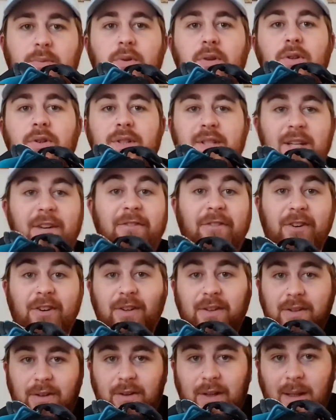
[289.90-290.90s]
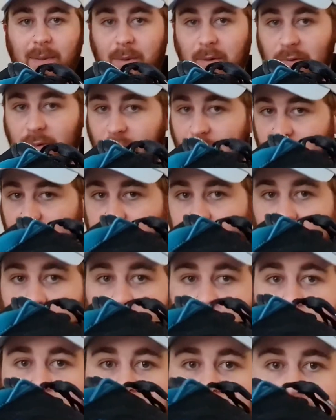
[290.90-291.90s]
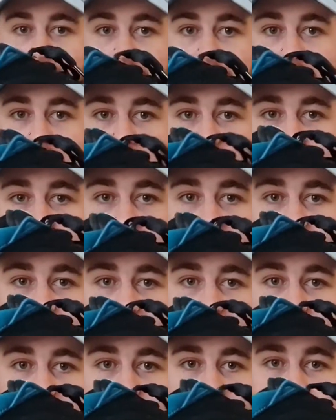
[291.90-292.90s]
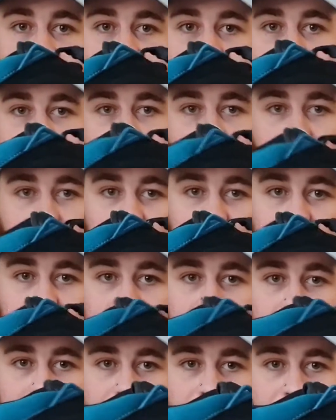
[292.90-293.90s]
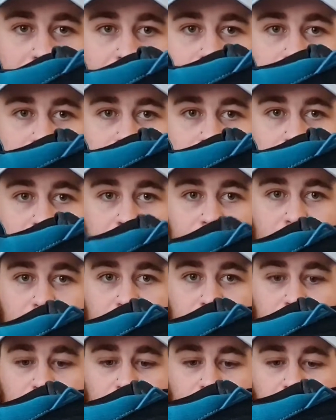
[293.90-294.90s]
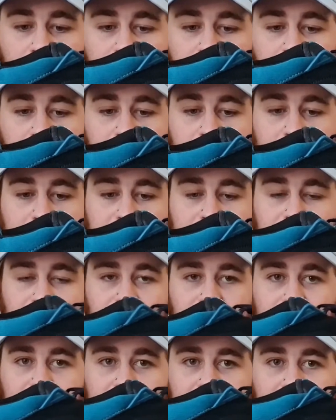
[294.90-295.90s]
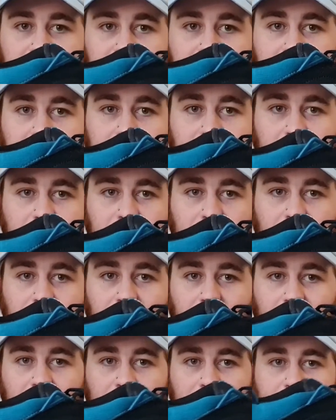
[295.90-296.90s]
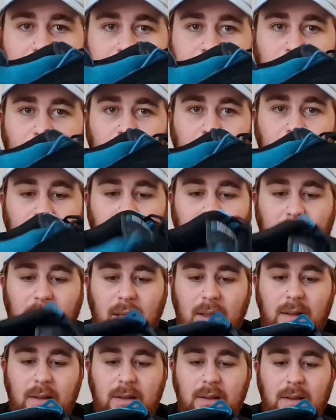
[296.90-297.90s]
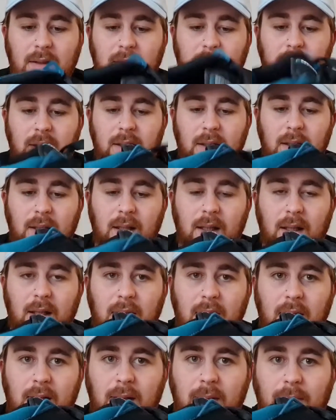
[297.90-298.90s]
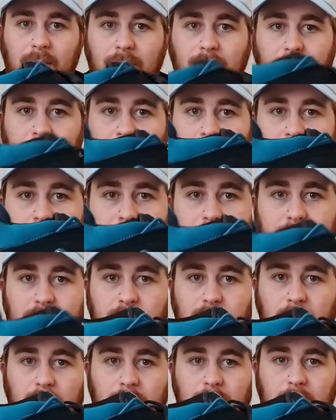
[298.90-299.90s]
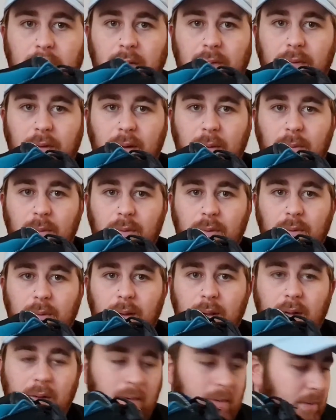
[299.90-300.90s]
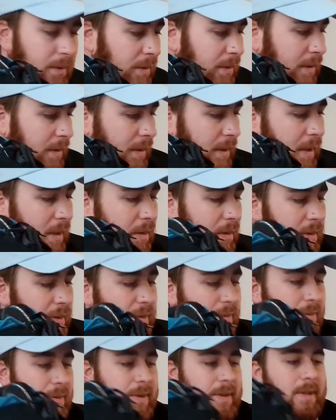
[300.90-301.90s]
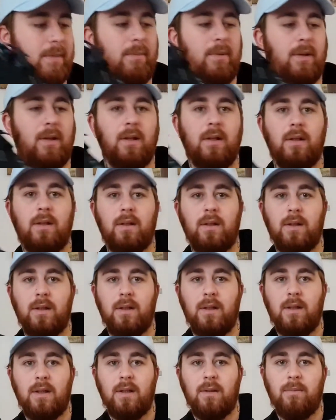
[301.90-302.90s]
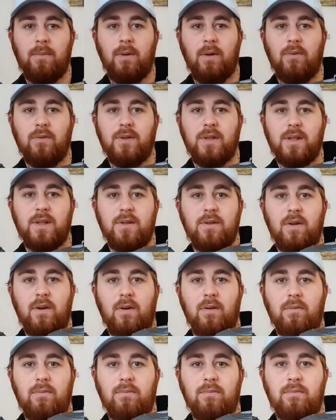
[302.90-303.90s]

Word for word: will look different, don't get me wrong, but there is a slight difference, you know, this triangle isn't really a, a cutout, it's more flat. Um, and it's just one bit of foam all the way along. And it looks sort of similar, but obviously it's not.